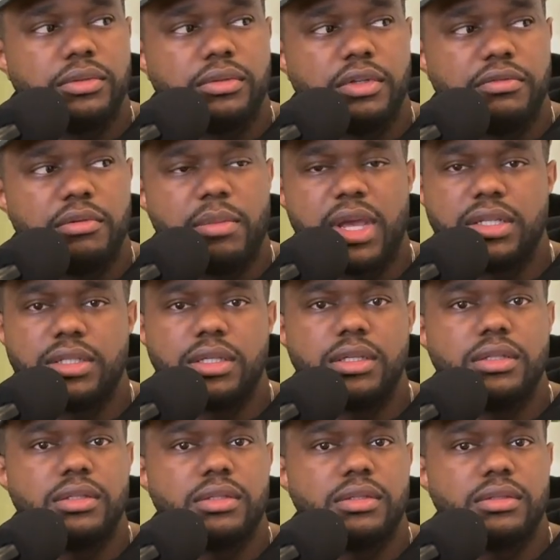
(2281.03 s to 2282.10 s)
If it makes
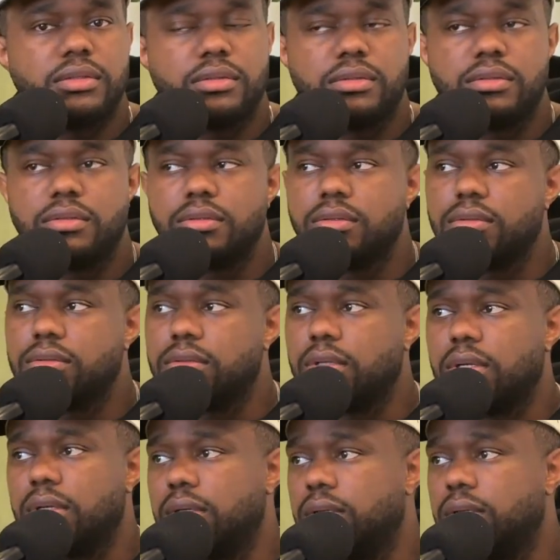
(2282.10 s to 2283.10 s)
sense. Like,